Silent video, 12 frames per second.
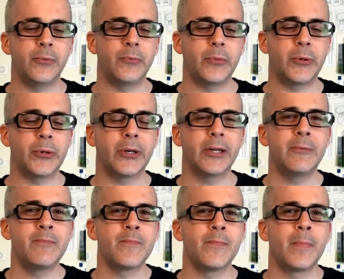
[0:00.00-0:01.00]

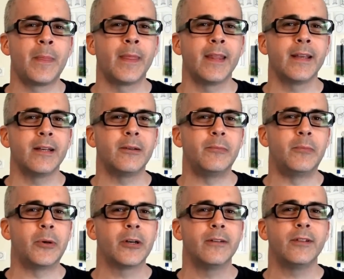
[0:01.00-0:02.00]
more
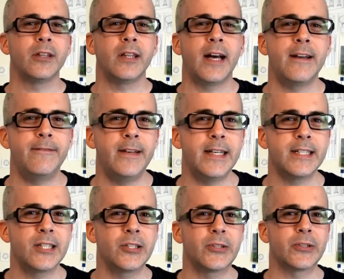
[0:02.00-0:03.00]
of a life
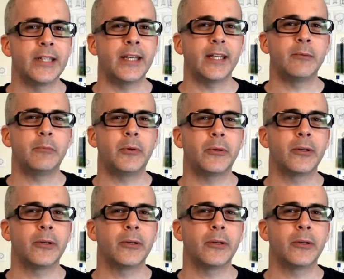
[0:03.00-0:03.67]
history, and